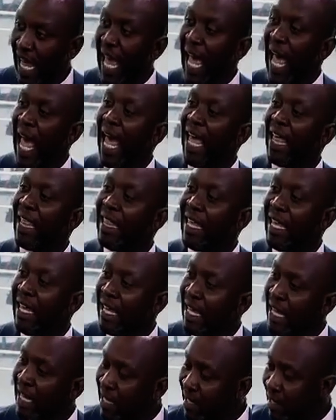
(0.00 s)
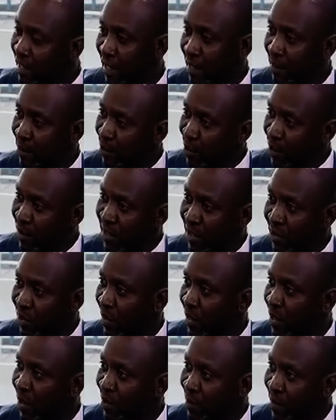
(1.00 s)
and they engage in projects
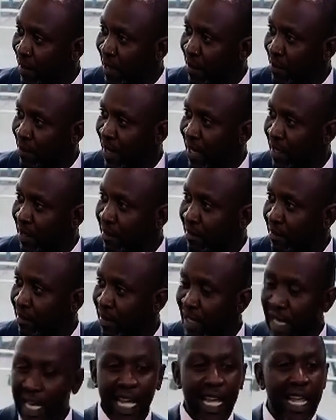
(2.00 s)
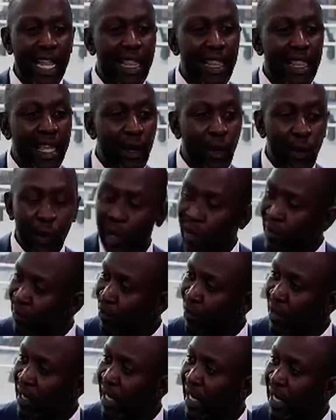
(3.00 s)
without prior planning. They
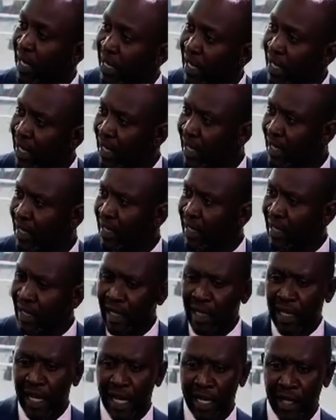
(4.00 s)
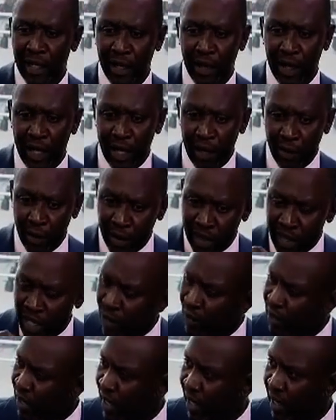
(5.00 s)
willfully and negligently and
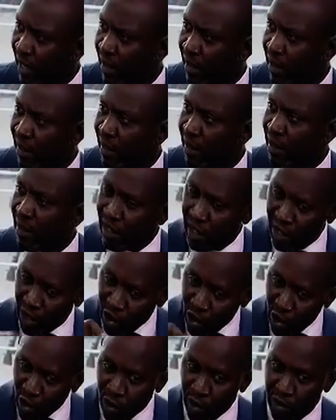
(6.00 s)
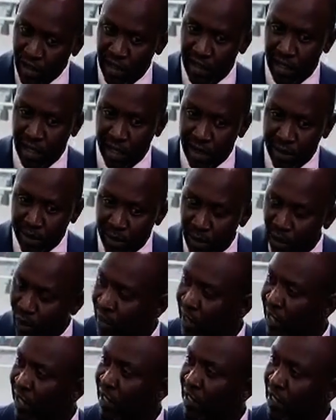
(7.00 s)
without care cause
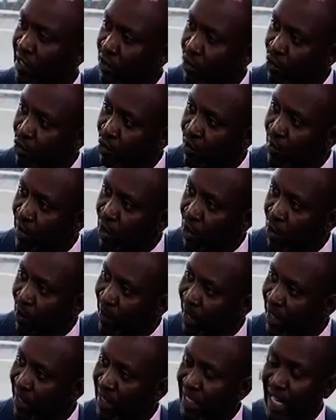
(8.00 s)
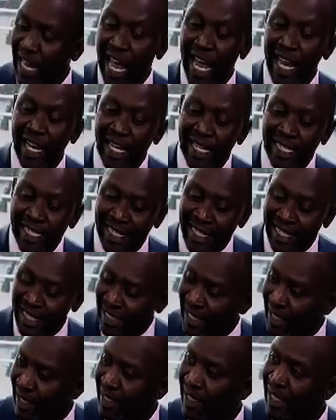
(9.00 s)
projects to be commenced, and as a
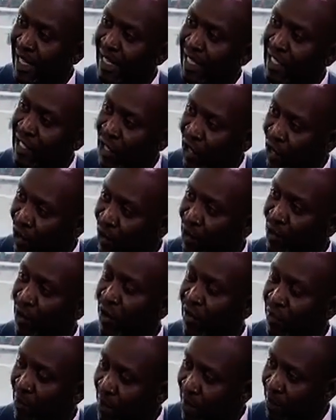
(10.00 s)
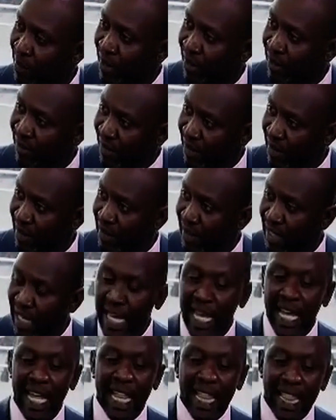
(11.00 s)
result, there is a loss of public funds.
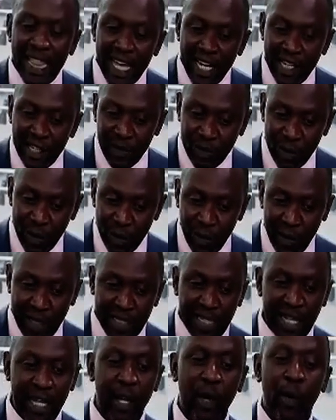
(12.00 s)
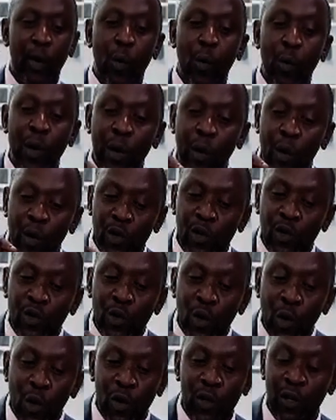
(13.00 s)
That is what we are saying. We want to
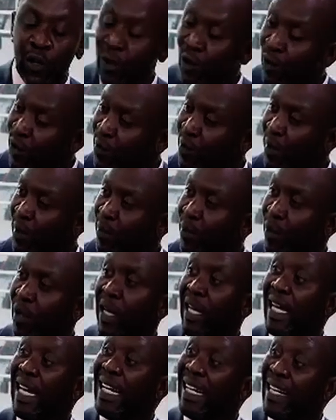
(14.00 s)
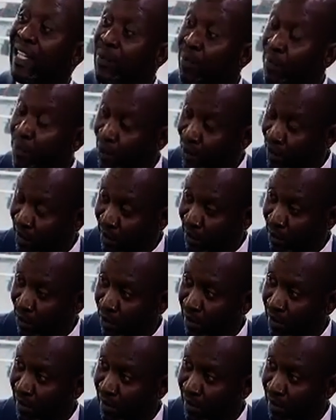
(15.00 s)
hold those people responsible